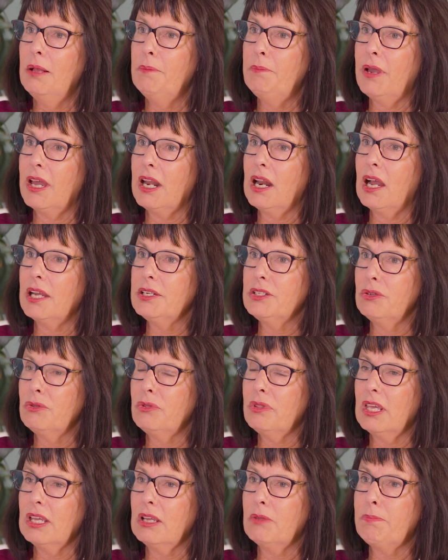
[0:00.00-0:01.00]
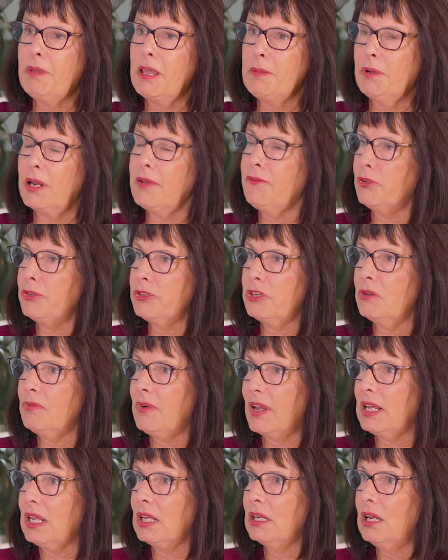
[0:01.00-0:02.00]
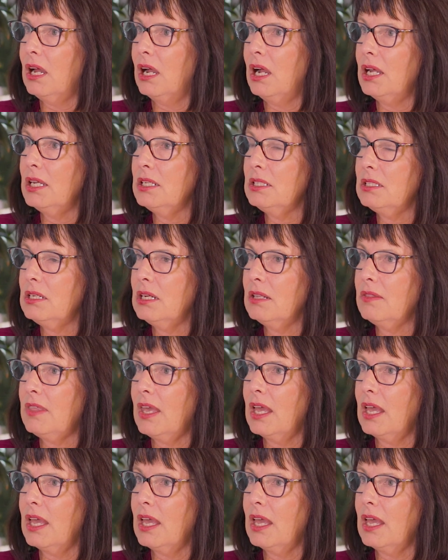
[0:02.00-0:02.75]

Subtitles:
But I do think people have also recognised